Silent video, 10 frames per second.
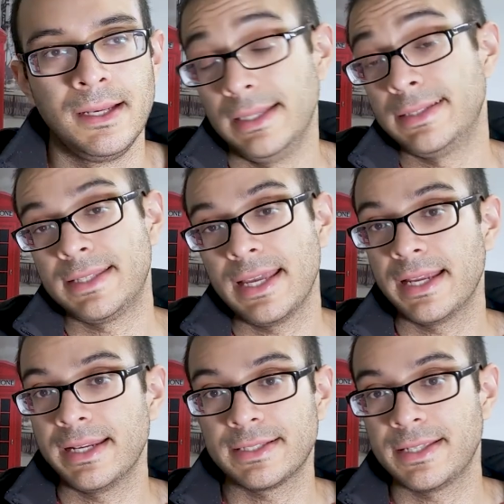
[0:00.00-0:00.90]
let's take
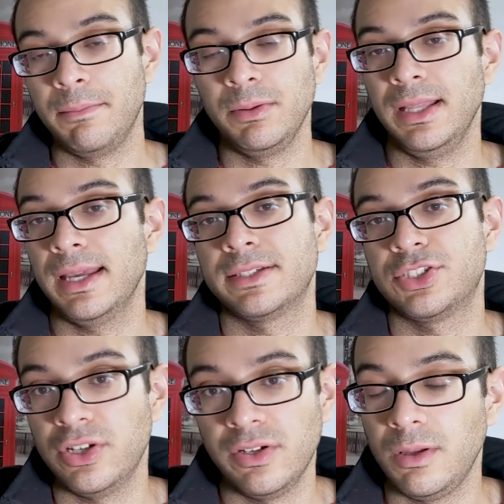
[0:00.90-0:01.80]
an example like
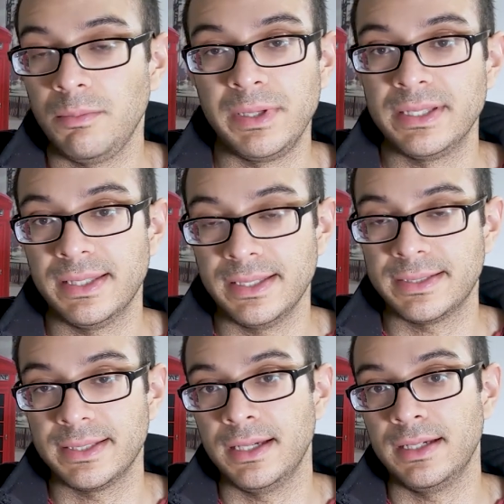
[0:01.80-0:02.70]
general
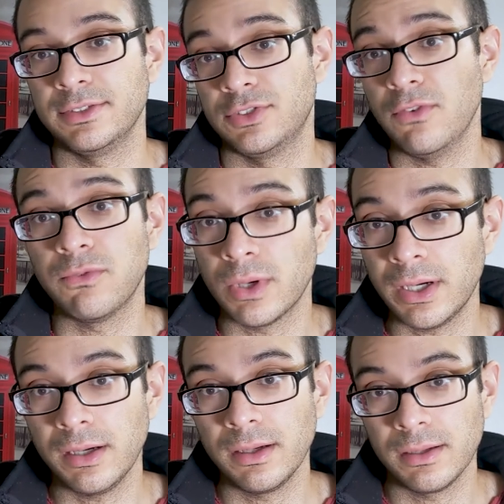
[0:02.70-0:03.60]
business uh,
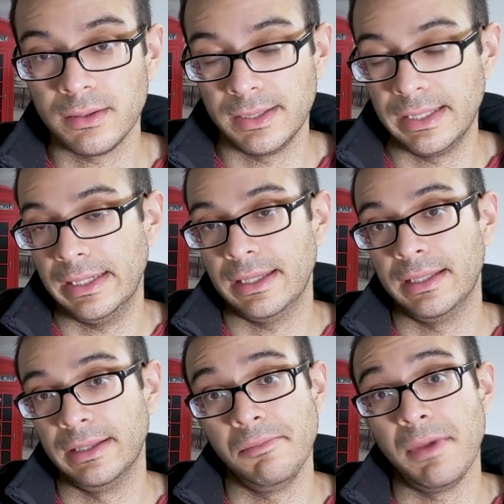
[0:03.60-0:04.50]
software
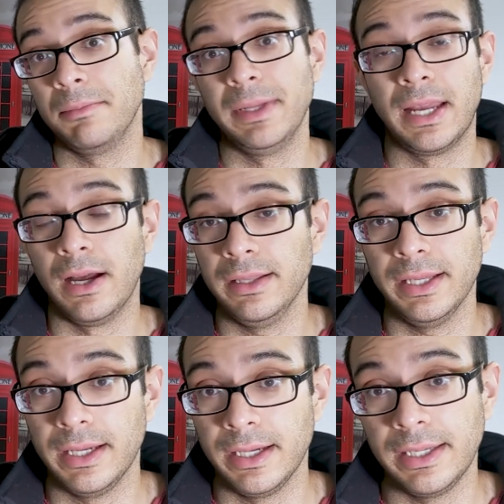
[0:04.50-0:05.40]
that might be called
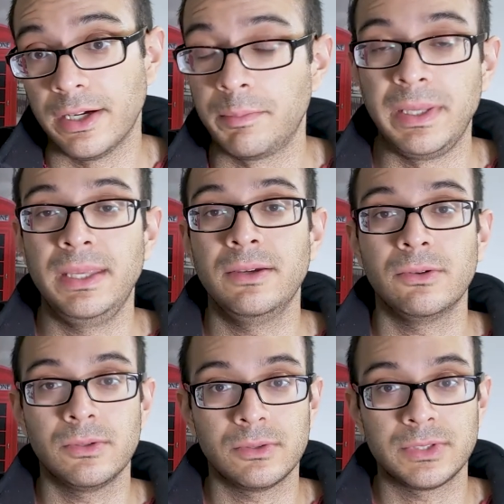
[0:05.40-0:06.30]
uh, erp
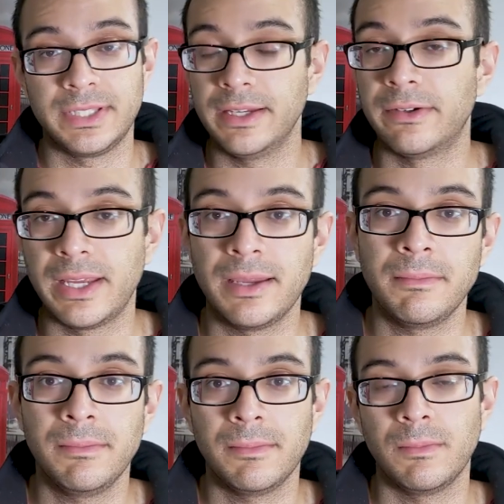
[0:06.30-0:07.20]
or
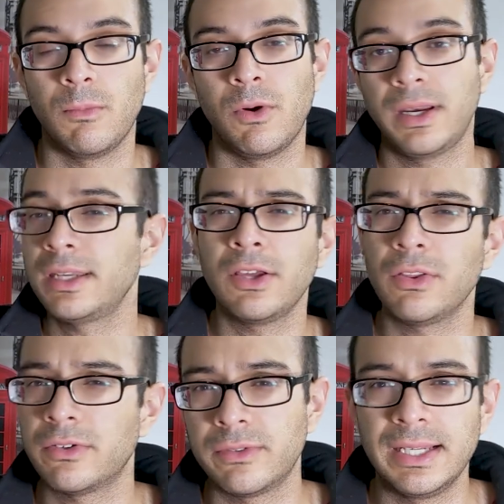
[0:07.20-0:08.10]
crm or any
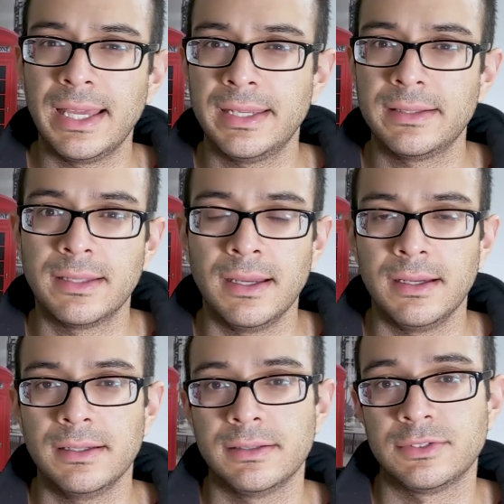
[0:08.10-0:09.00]
other related uh,
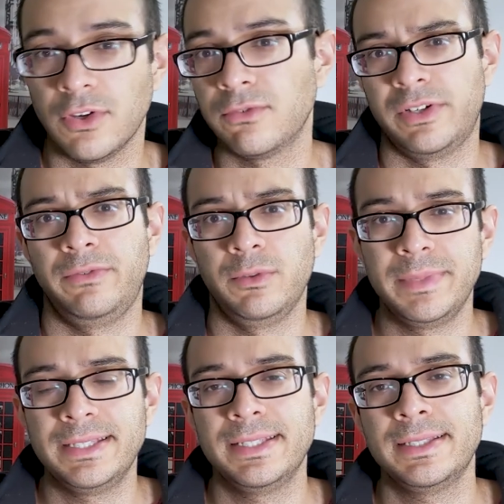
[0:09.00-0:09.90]
software for
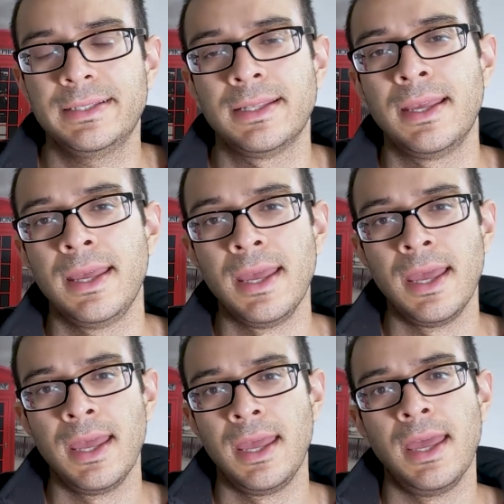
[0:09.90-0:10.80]
businesses
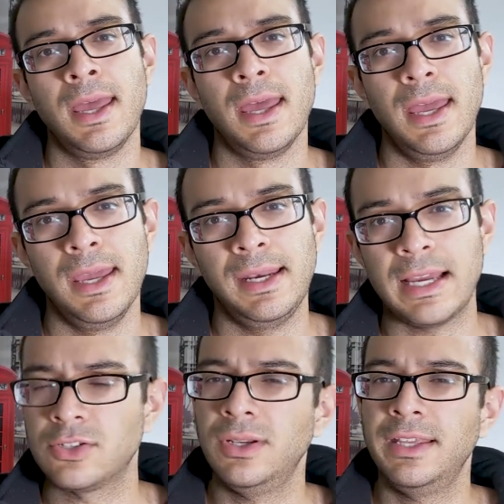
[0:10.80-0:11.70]
and
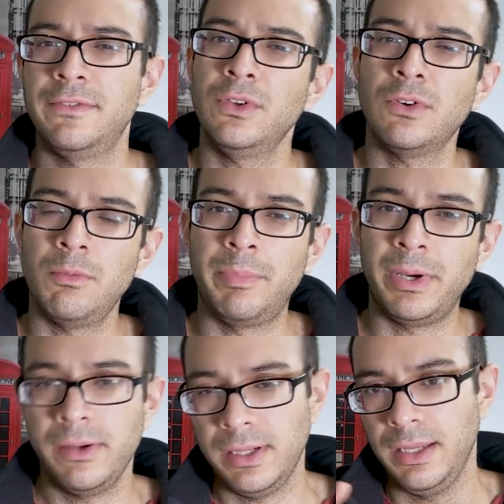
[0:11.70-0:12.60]
actually if you
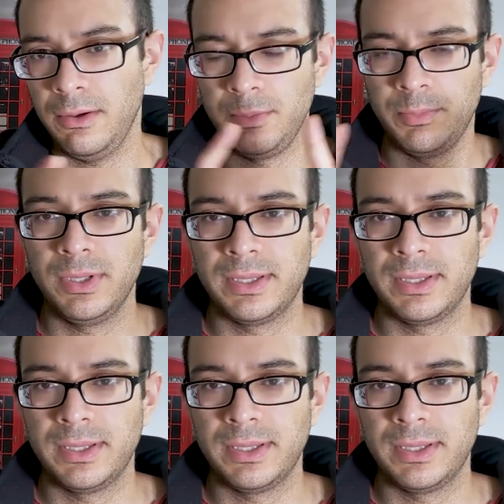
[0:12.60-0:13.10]
compare and i will put